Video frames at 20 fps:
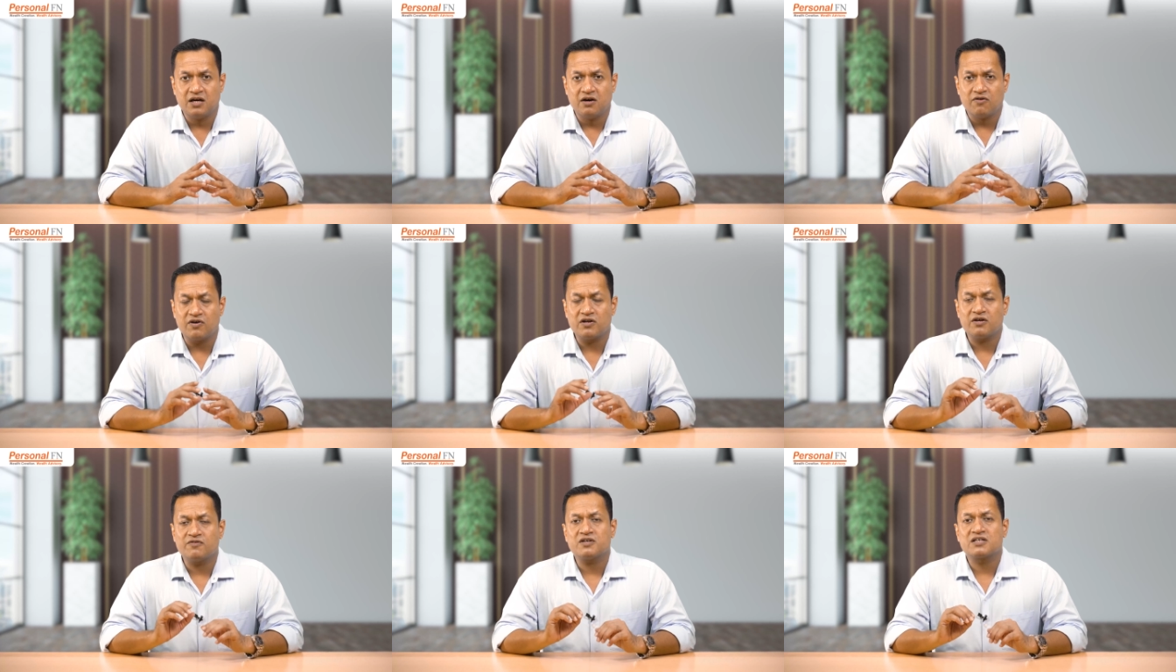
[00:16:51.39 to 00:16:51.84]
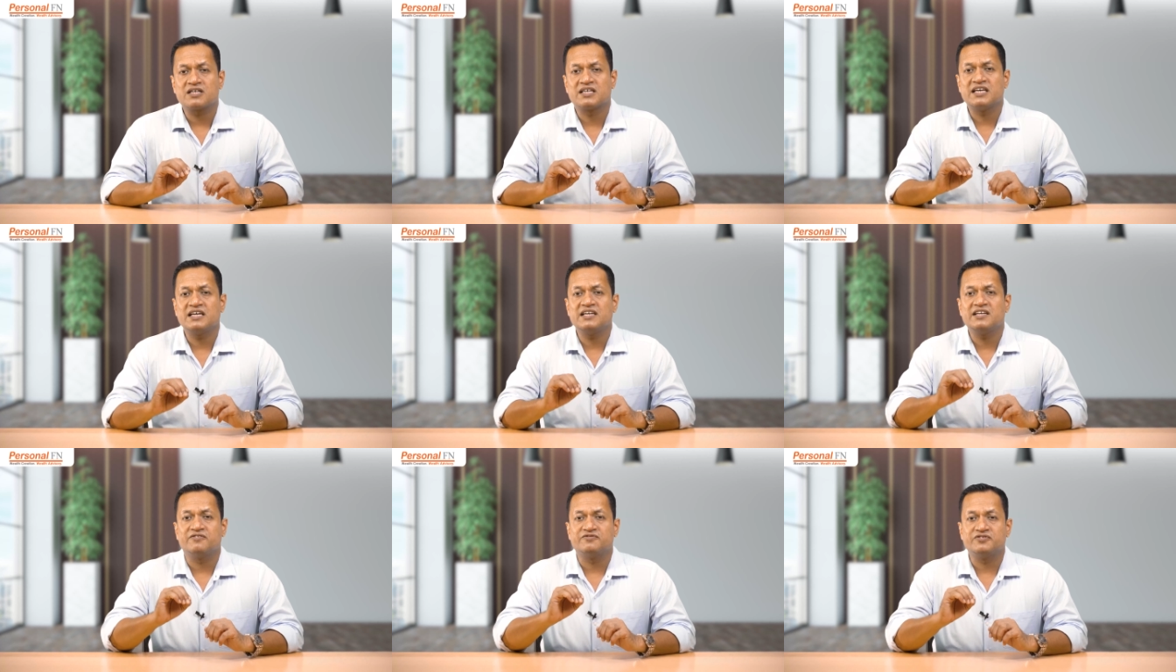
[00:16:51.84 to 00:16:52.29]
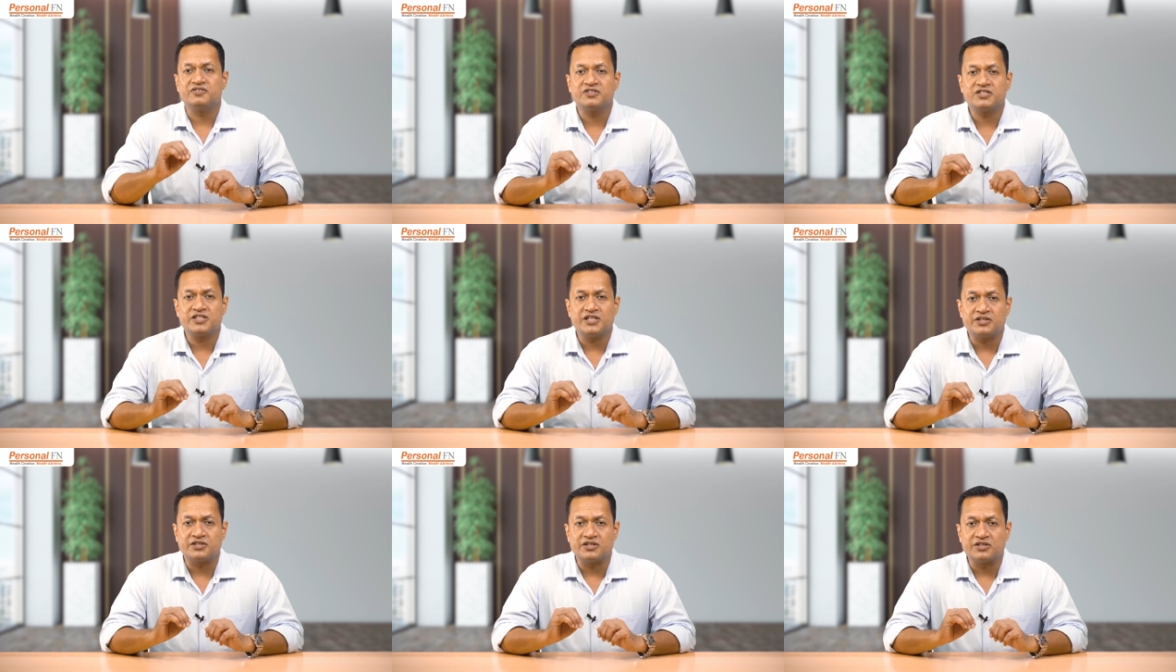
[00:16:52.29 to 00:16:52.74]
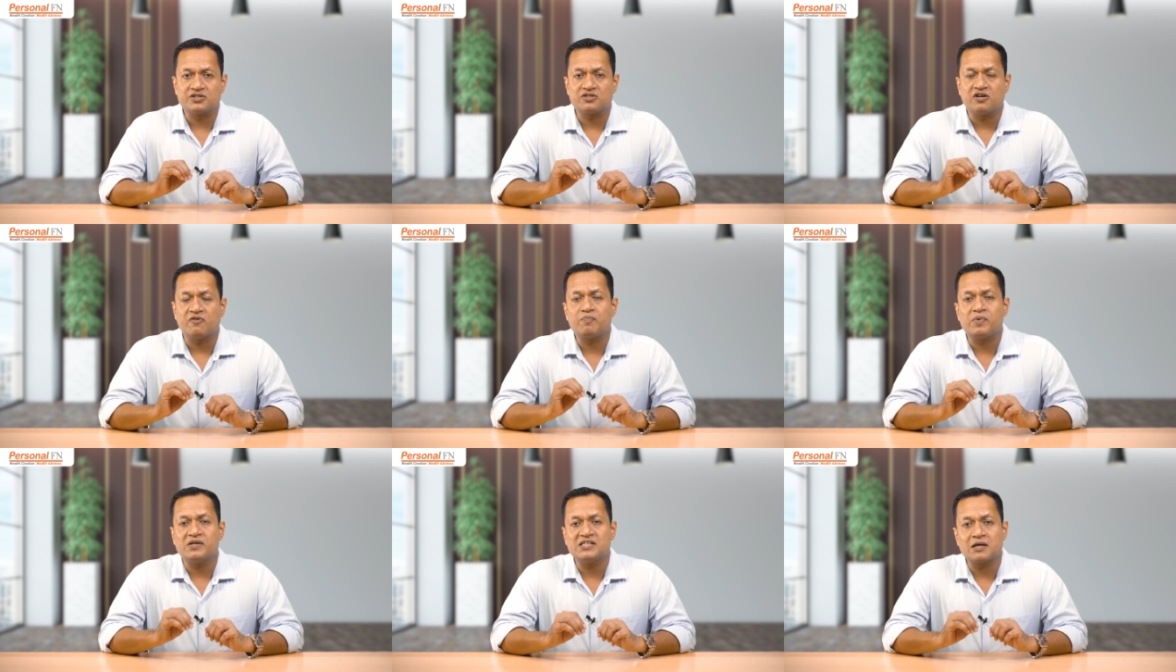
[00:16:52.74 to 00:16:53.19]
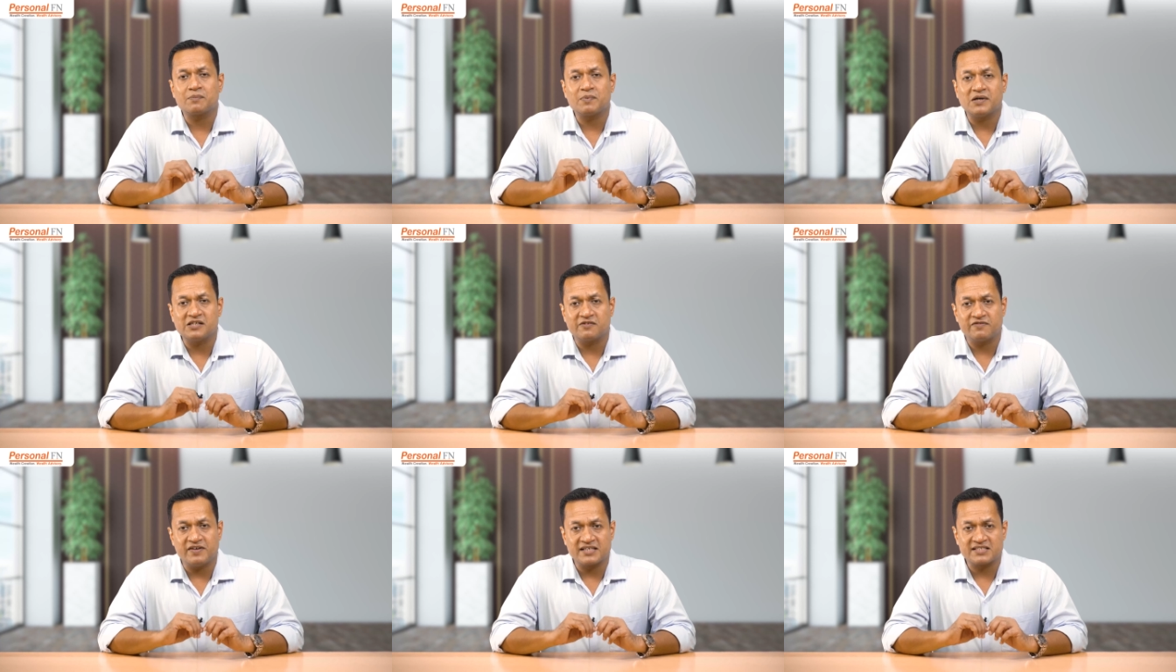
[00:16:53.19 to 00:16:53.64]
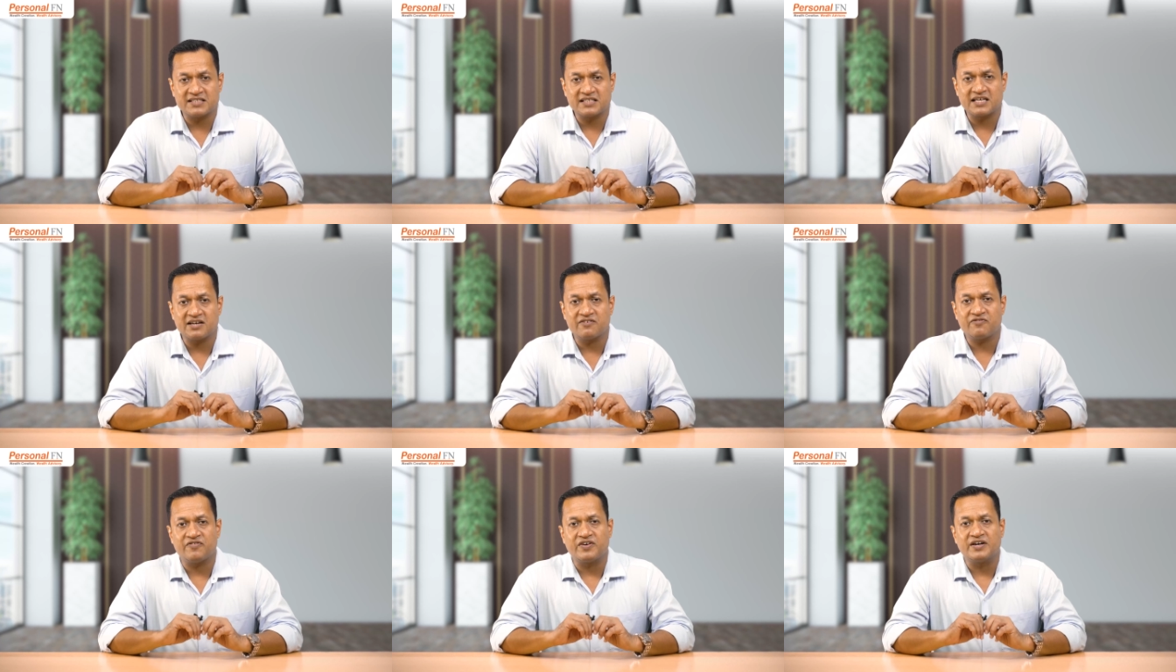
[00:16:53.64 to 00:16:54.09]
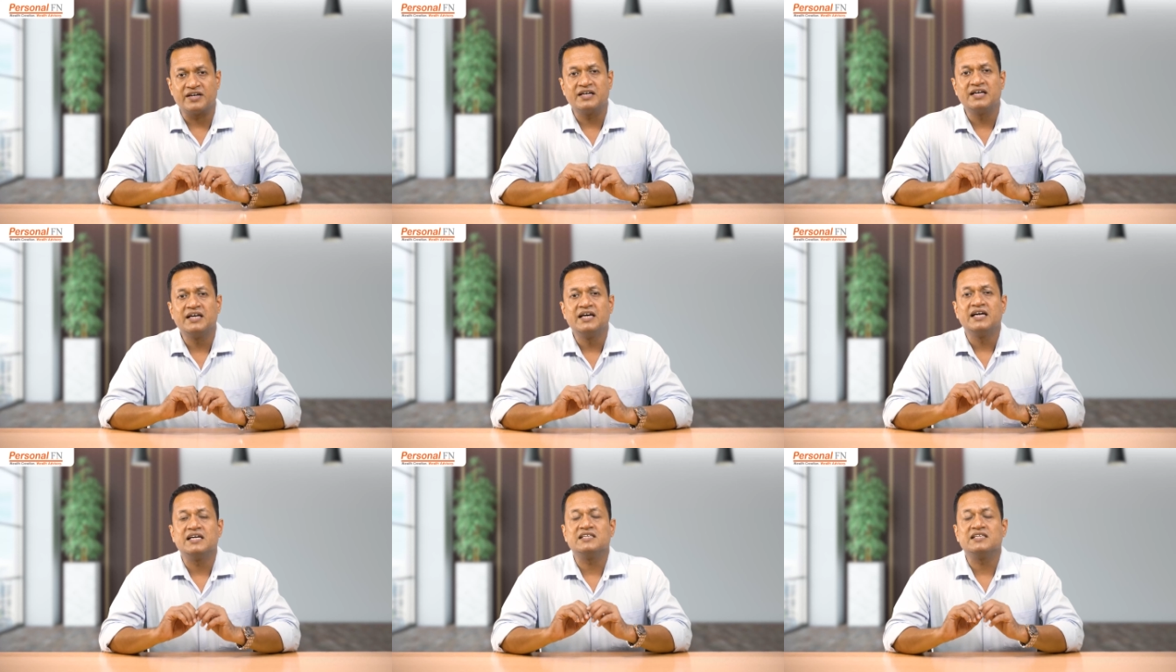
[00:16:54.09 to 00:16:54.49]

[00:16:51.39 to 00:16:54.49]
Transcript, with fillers: One of the key differentiators of Parag Parikh FlexiCap Fund